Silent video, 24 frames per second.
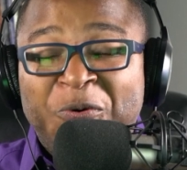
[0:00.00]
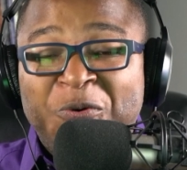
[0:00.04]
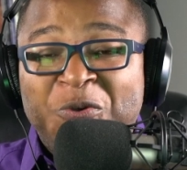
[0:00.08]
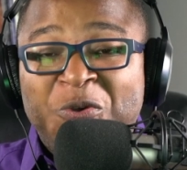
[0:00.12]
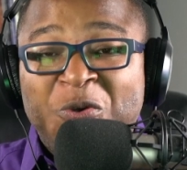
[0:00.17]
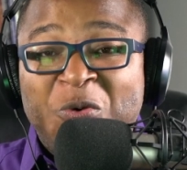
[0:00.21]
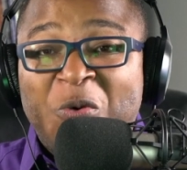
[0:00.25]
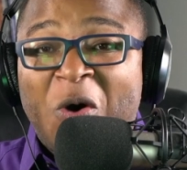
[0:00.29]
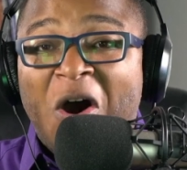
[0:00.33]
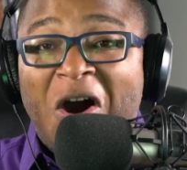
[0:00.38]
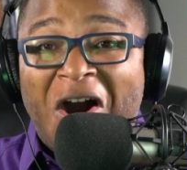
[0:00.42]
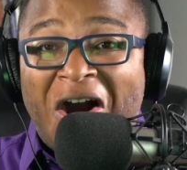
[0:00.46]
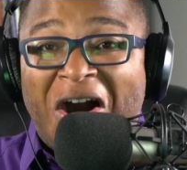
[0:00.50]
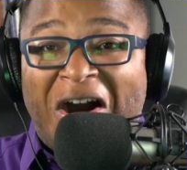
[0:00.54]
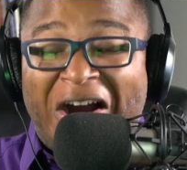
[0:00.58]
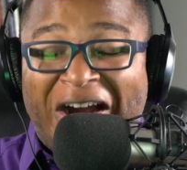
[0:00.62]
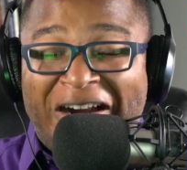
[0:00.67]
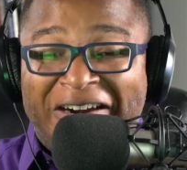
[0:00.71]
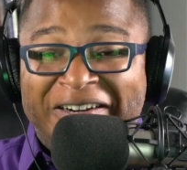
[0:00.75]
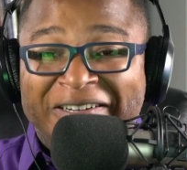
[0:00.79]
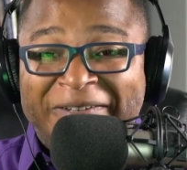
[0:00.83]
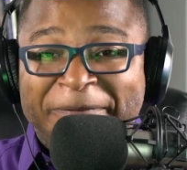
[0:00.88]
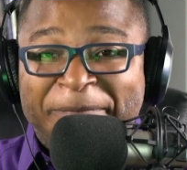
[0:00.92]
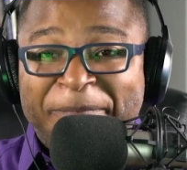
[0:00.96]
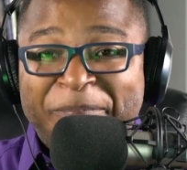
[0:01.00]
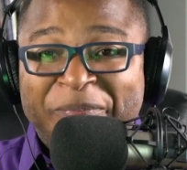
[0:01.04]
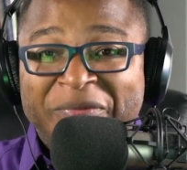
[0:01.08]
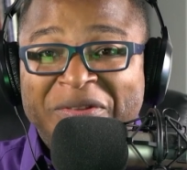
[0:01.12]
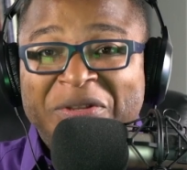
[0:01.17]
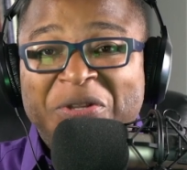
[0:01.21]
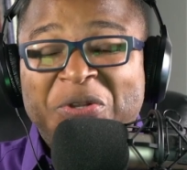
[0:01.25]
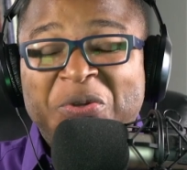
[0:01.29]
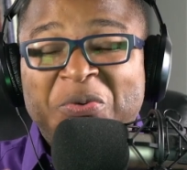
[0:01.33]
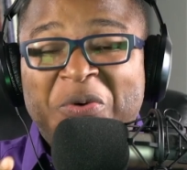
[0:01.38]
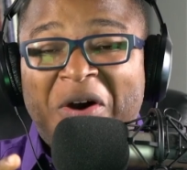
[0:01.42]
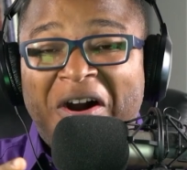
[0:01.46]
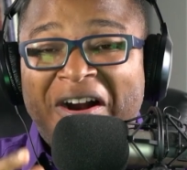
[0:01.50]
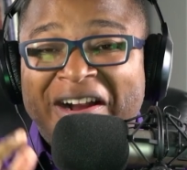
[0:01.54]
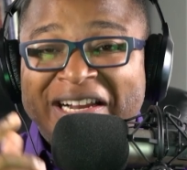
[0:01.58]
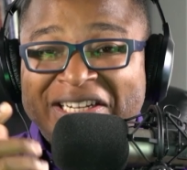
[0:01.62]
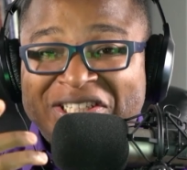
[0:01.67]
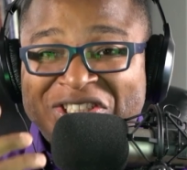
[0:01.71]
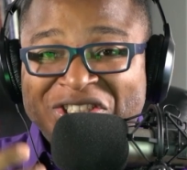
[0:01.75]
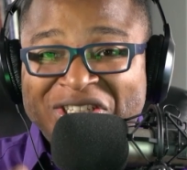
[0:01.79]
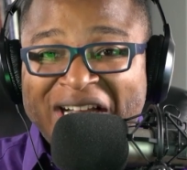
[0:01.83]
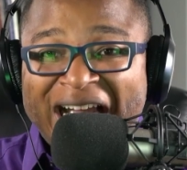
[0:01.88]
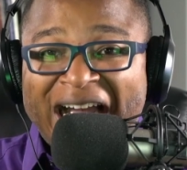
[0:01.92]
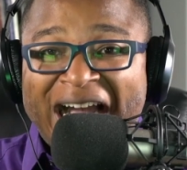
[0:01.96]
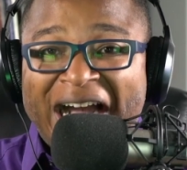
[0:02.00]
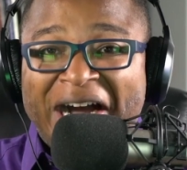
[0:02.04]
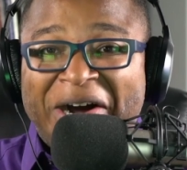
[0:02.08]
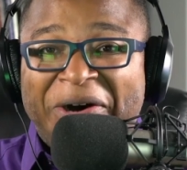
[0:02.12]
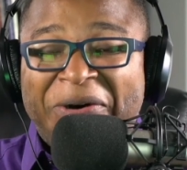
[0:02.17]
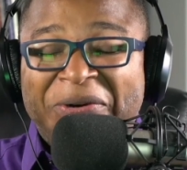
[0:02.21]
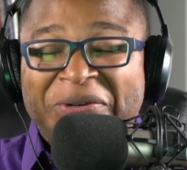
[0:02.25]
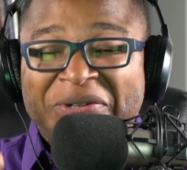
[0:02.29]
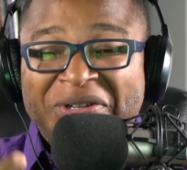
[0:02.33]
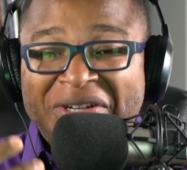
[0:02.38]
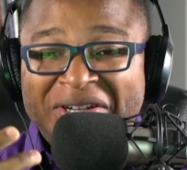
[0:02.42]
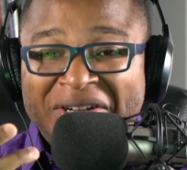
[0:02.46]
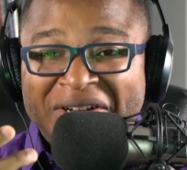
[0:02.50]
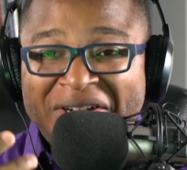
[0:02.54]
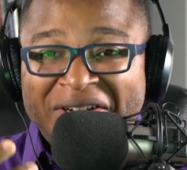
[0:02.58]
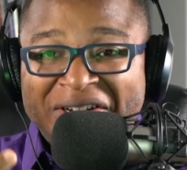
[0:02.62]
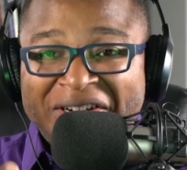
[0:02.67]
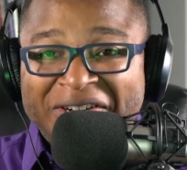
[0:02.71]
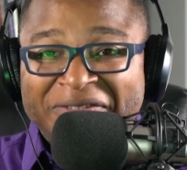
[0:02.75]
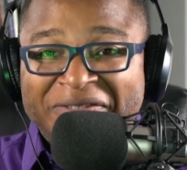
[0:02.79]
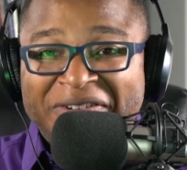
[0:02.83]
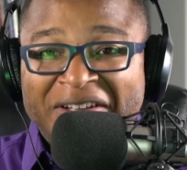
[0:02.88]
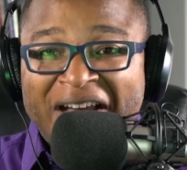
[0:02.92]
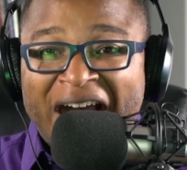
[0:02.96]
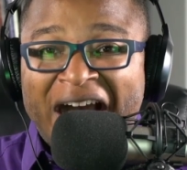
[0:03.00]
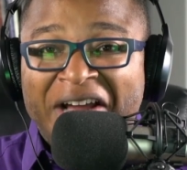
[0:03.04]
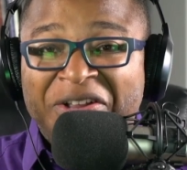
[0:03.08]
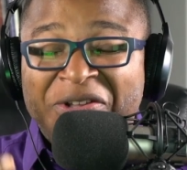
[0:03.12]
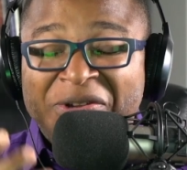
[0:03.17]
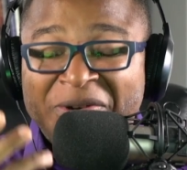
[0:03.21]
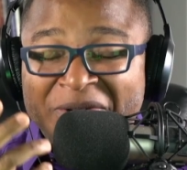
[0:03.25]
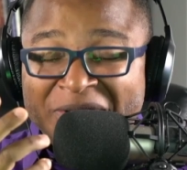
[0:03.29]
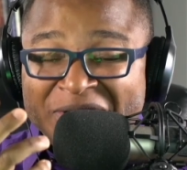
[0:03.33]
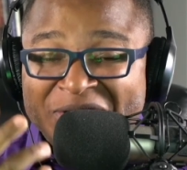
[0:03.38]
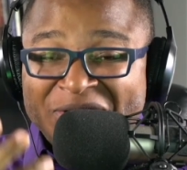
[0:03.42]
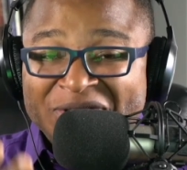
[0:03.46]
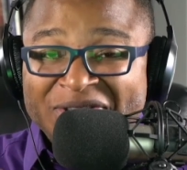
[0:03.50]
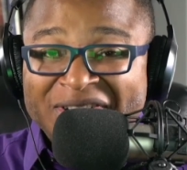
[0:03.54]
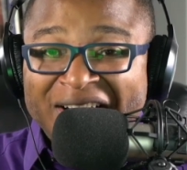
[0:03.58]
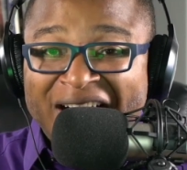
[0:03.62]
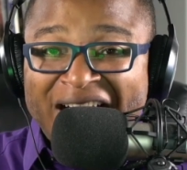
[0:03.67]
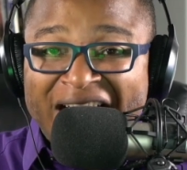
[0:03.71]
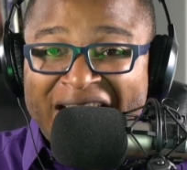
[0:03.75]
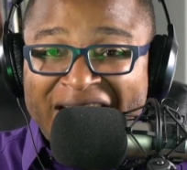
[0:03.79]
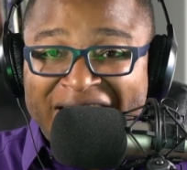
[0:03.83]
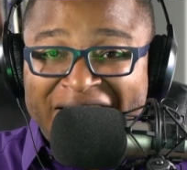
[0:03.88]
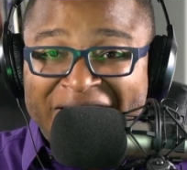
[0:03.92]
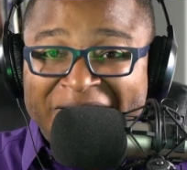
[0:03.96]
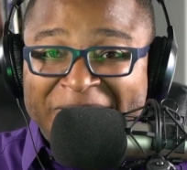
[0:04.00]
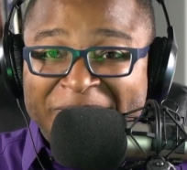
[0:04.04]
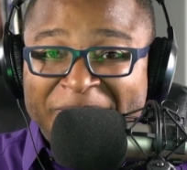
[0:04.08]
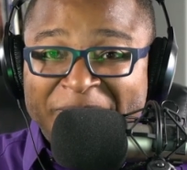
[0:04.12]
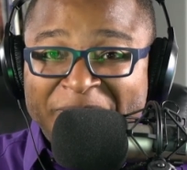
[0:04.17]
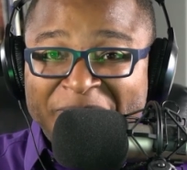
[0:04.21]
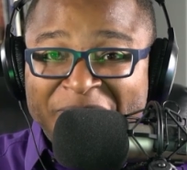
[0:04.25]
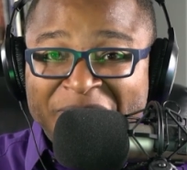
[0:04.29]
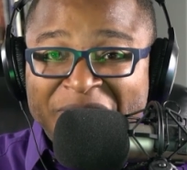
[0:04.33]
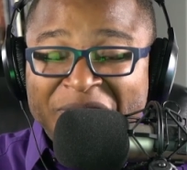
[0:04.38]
who you are. You are a child of God. You're a son.